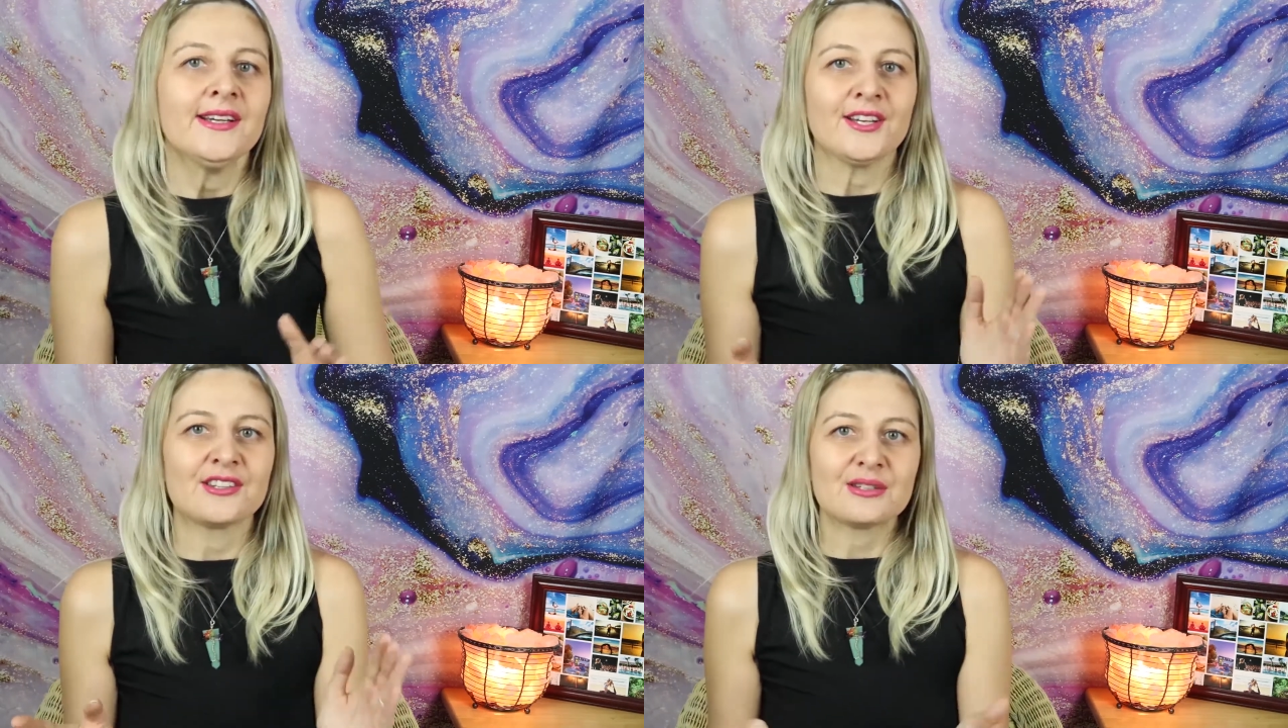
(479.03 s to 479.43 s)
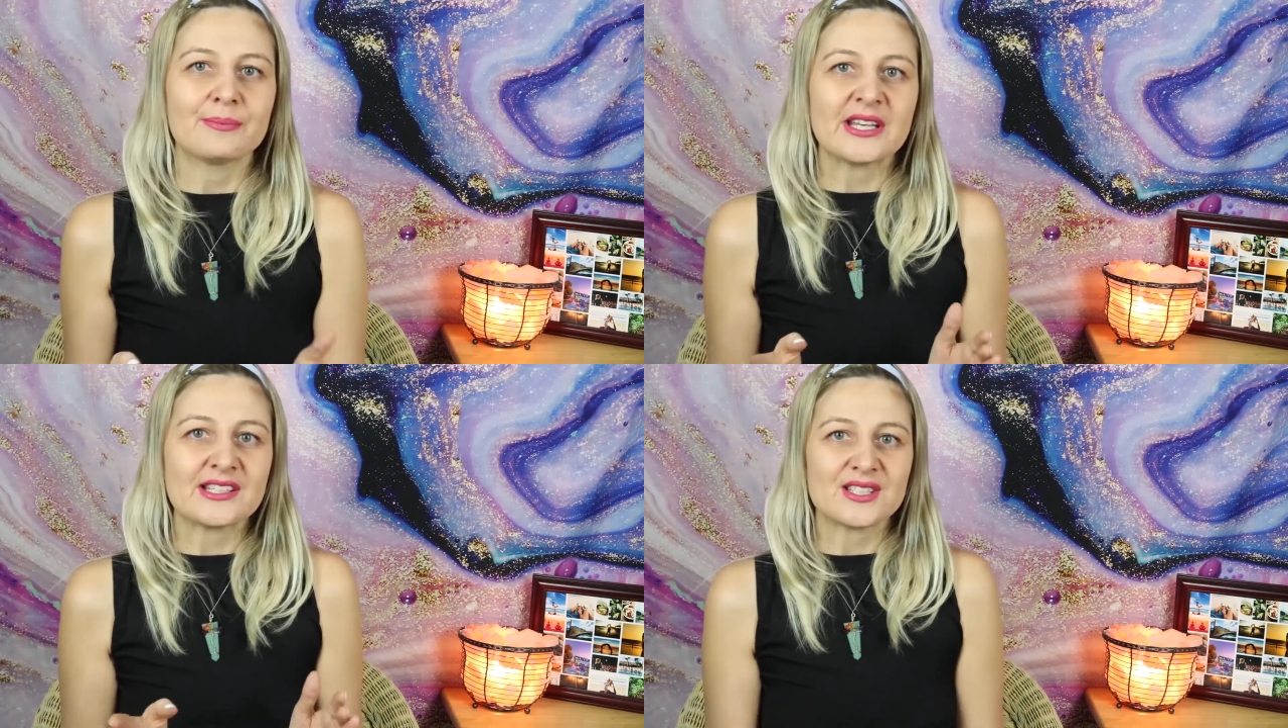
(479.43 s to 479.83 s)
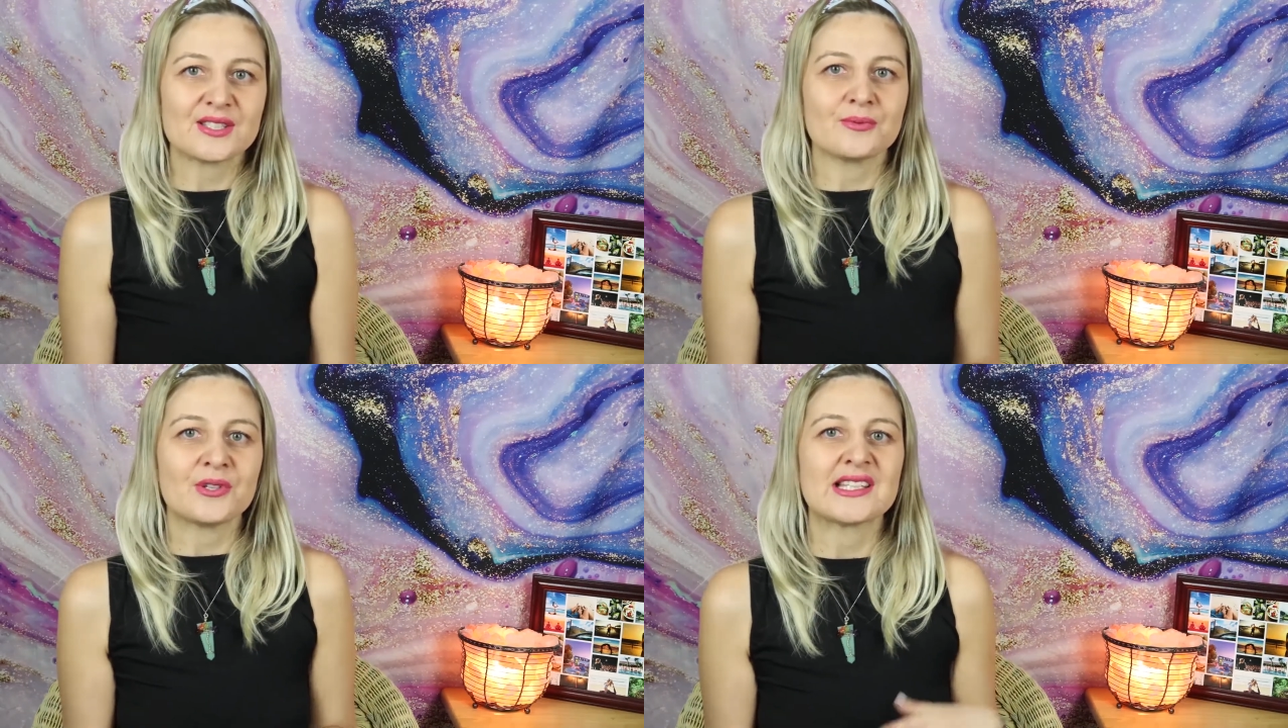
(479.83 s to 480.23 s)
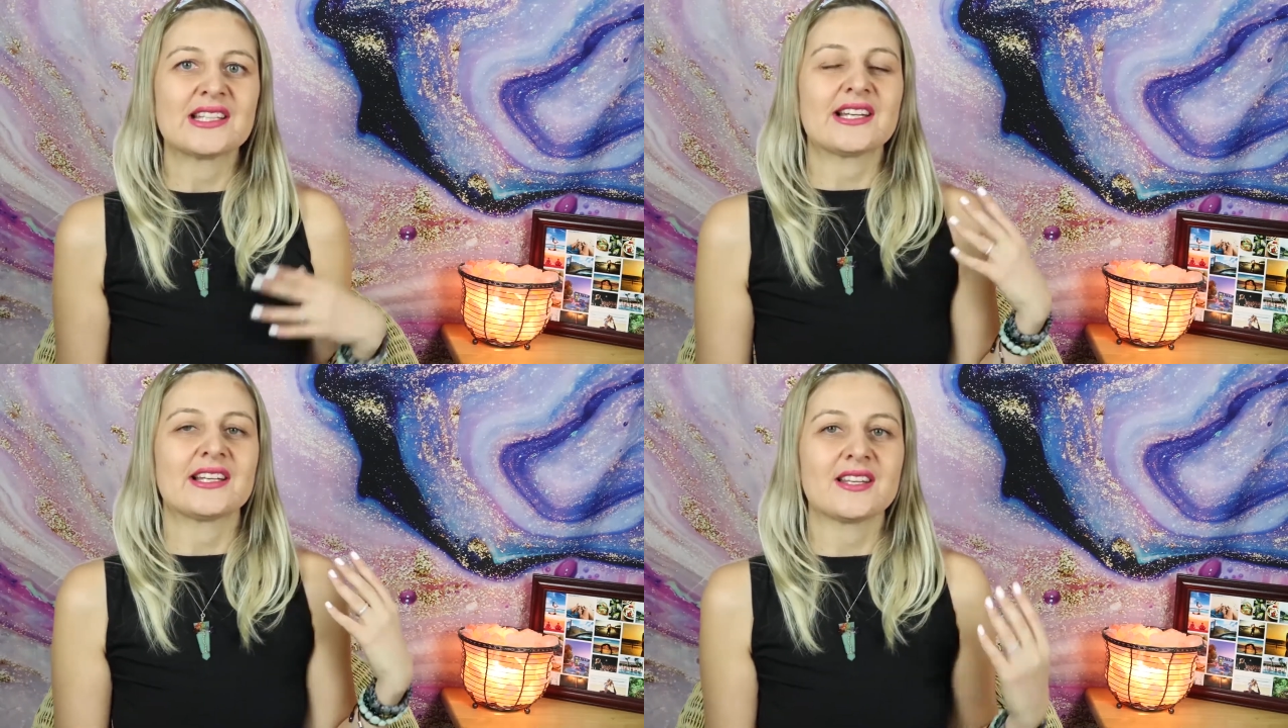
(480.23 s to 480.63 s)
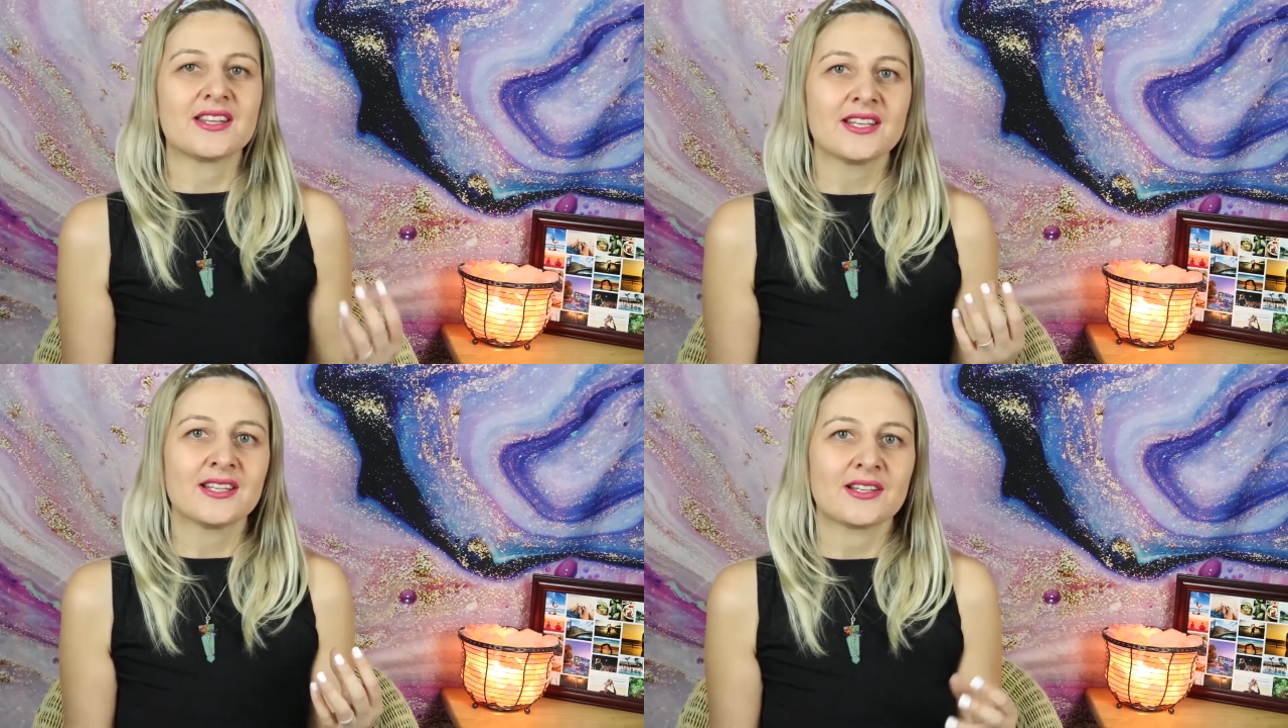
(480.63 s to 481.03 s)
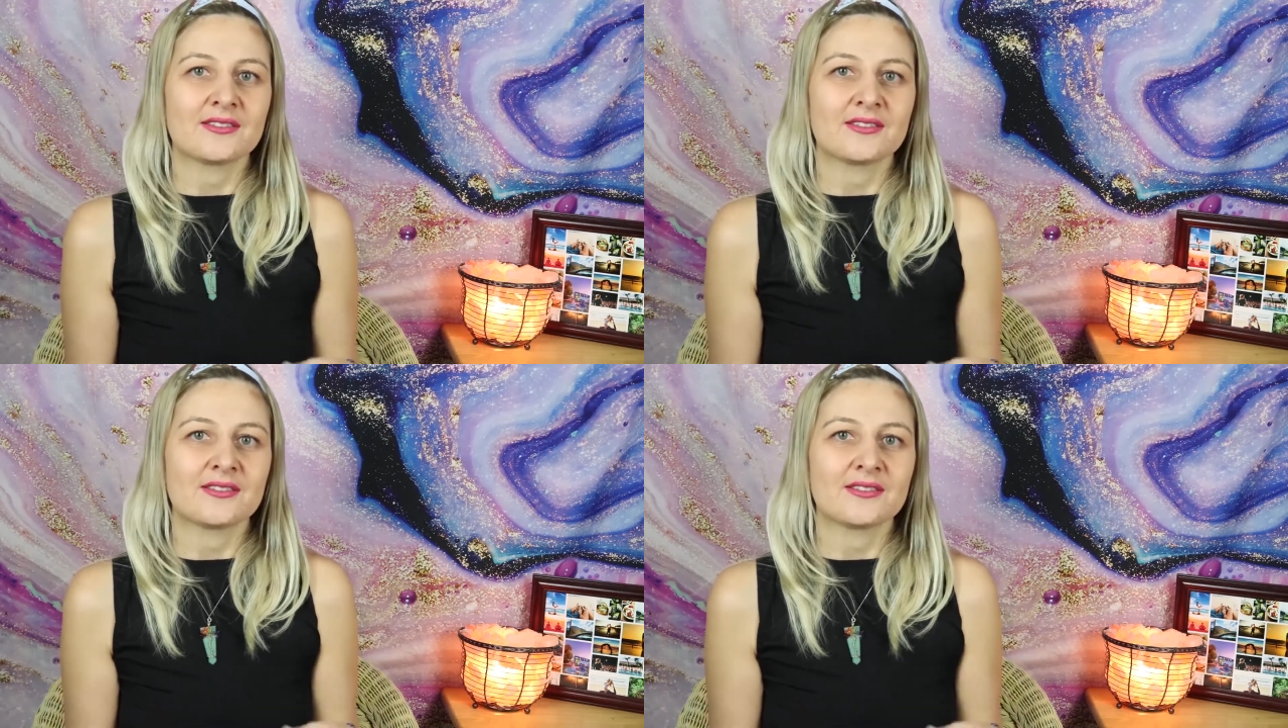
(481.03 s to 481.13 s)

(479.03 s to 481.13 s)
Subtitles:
and the best one that I can think